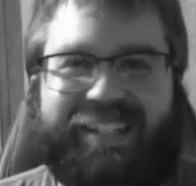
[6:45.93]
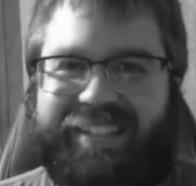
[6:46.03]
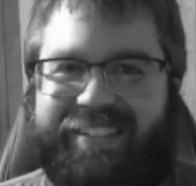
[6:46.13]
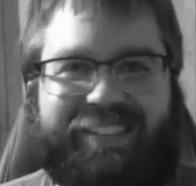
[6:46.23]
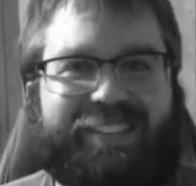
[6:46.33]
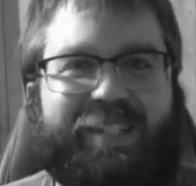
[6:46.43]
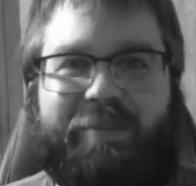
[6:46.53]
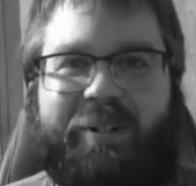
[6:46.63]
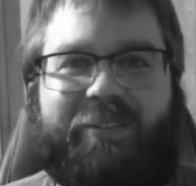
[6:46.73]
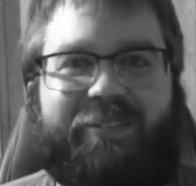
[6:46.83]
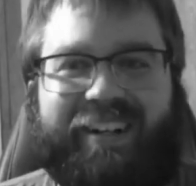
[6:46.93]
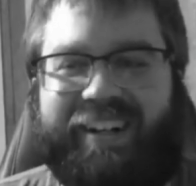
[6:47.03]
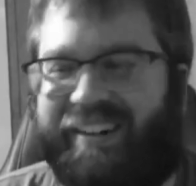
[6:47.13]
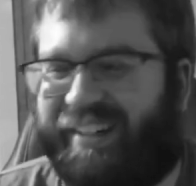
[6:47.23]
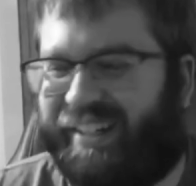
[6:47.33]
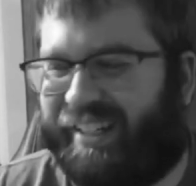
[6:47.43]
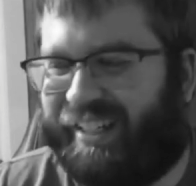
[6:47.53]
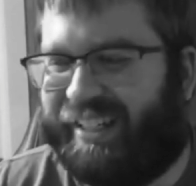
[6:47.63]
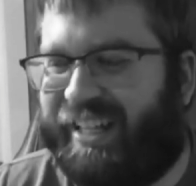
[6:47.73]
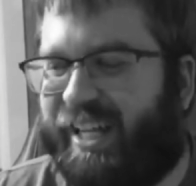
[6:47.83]
she's sleeping over here.
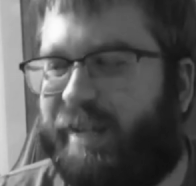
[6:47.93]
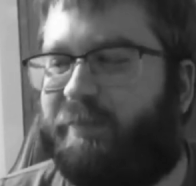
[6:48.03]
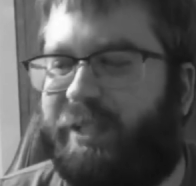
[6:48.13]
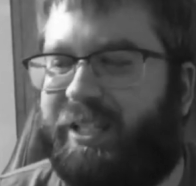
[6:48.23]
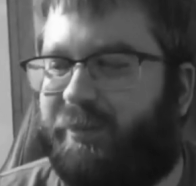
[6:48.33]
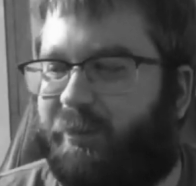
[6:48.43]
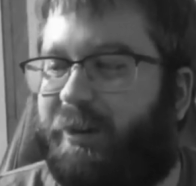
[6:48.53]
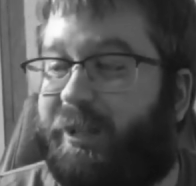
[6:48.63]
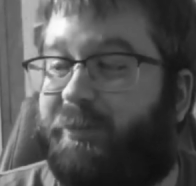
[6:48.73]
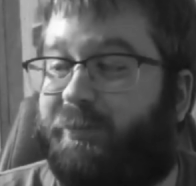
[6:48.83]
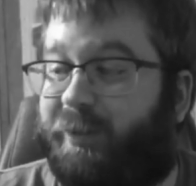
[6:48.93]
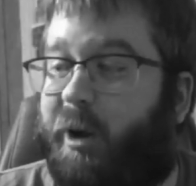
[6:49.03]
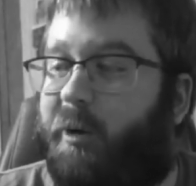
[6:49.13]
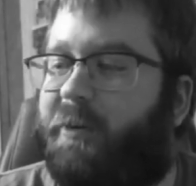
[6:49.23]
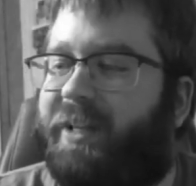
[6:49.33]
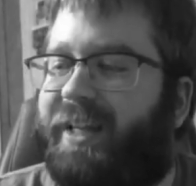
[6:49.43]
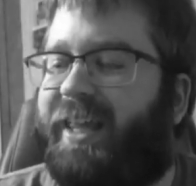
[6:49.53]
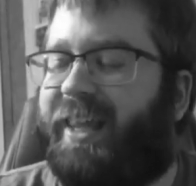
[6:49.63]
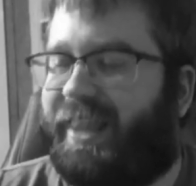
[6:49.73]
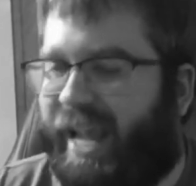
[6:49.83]
Completely ruining the flow.
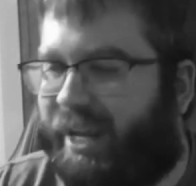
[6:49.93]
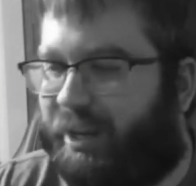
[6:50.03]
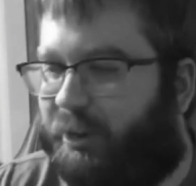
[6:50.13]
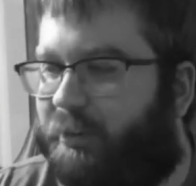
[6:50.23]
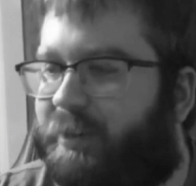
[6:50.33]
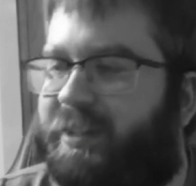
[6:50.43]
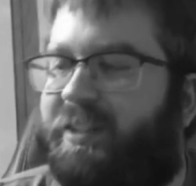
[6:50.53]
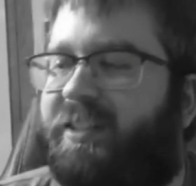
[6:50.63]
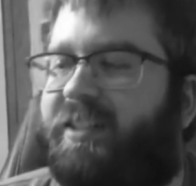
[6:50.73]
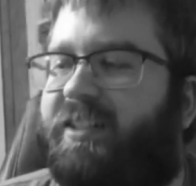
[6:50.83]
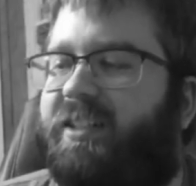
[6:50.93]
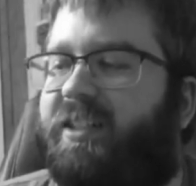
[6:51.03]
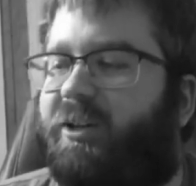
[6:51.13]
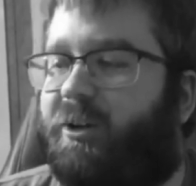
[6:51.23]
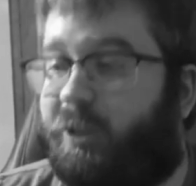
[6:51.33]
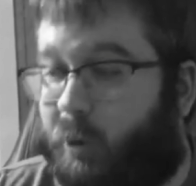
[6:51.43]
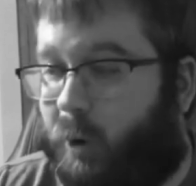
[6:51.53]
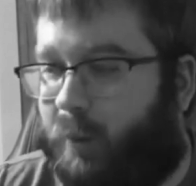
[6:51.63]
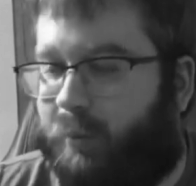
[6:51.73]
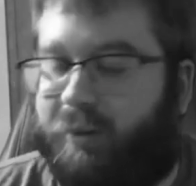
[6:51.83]
Thank you. You're
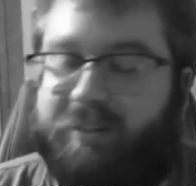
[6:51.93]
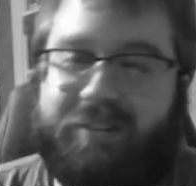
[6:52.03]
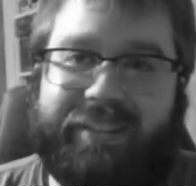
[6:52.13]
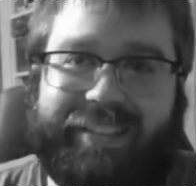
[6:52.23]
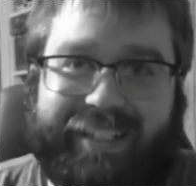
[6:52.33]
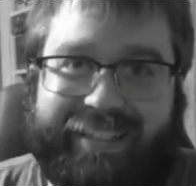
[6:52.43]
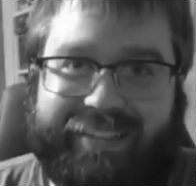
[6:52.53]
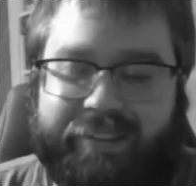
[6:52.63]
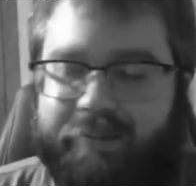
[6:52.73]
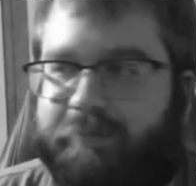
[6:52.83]
adorable. Kinda.